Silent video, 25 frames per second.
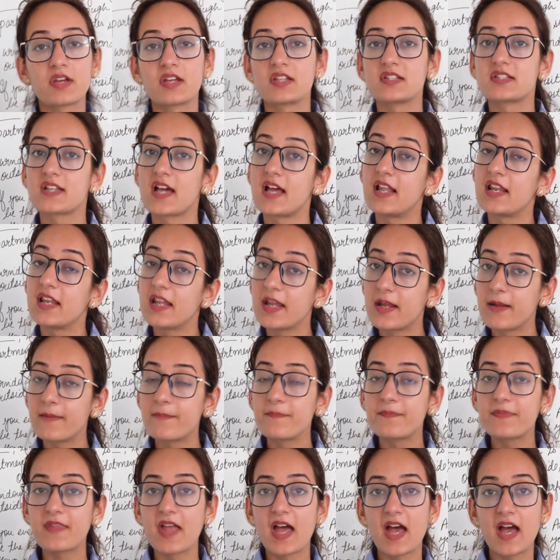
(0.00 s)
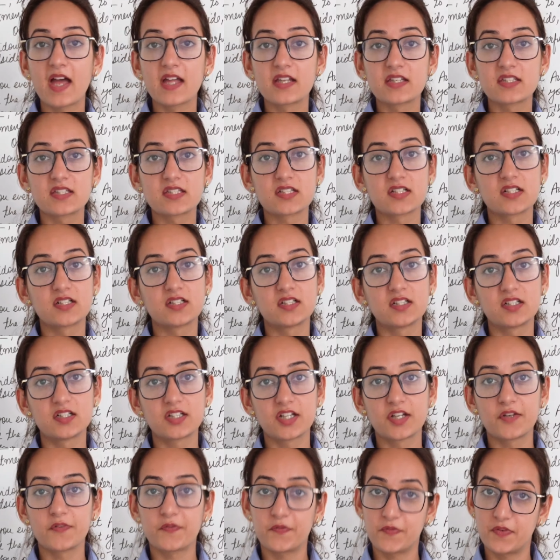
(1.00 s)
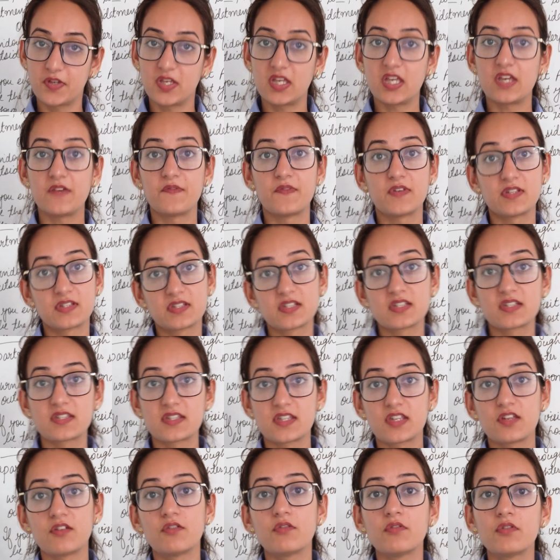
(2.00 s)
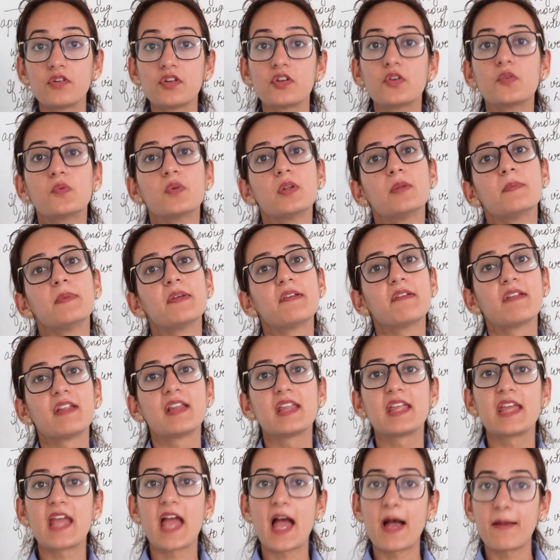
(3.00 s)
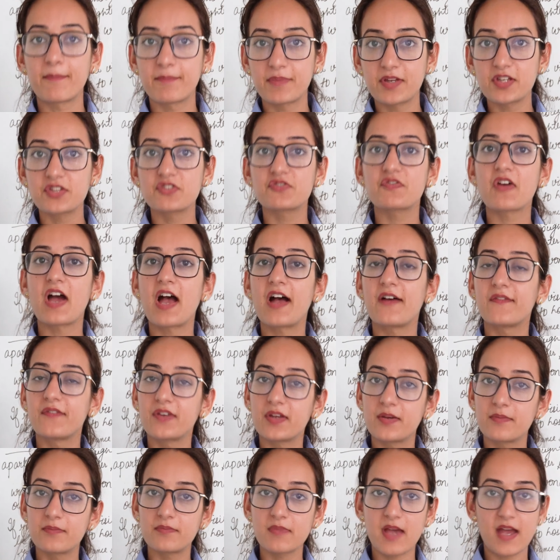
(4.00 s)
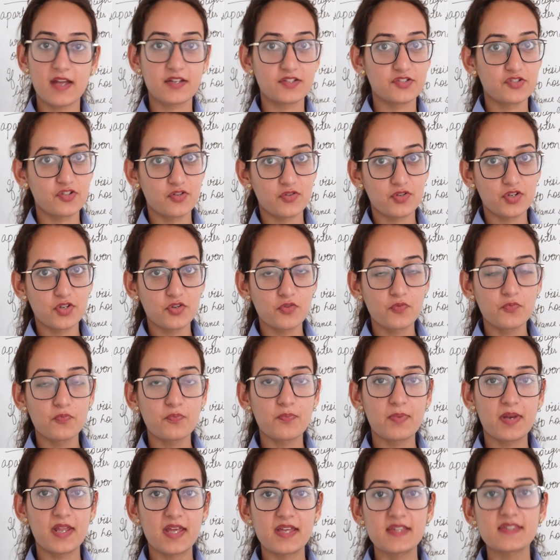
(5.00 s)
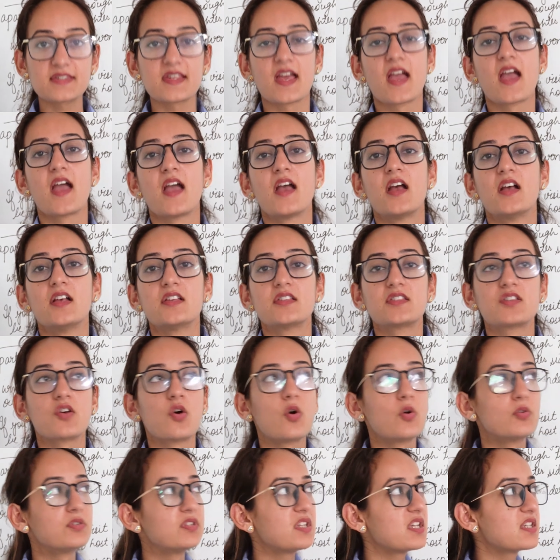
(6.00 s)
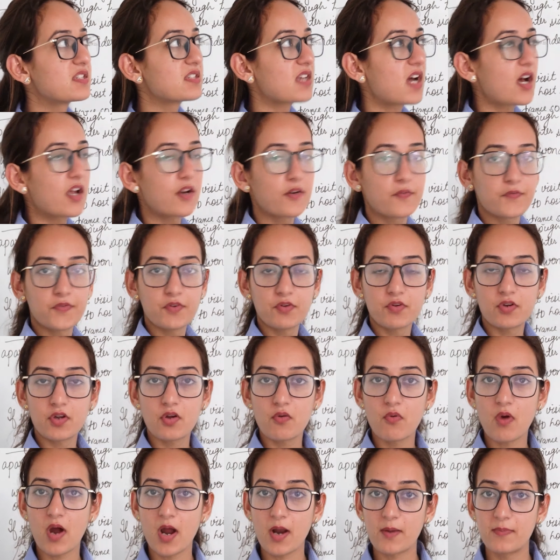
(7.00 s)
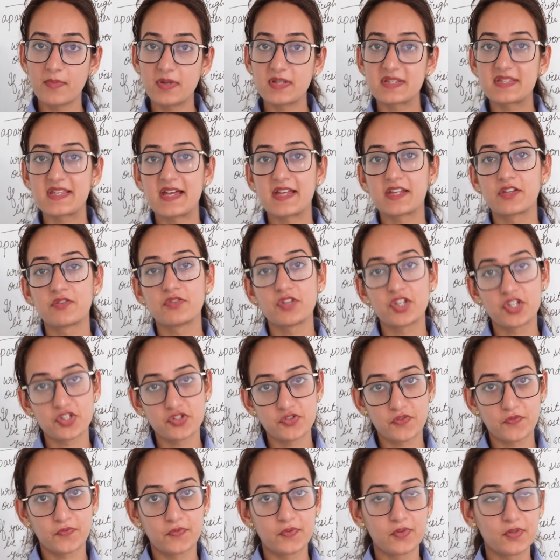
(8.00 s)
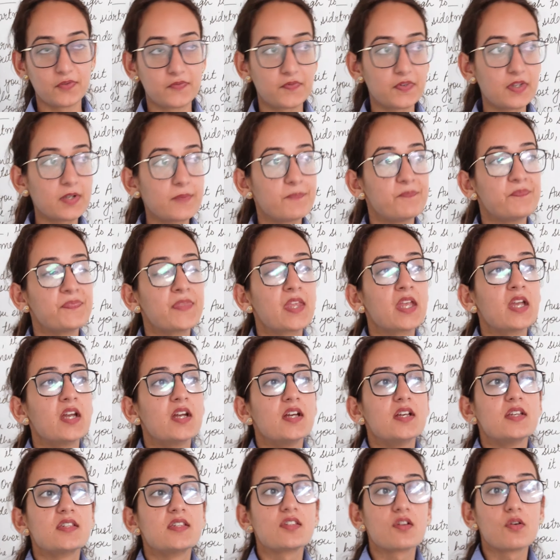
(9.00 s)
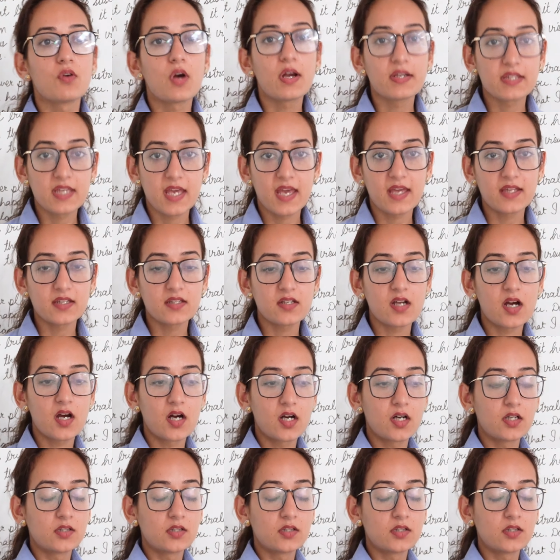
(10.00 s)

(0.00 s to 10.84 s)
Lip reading: can tell him that if he visits you, you will be really happy to have him at your new place. So these are a few requirements that you need to fulfill. So again,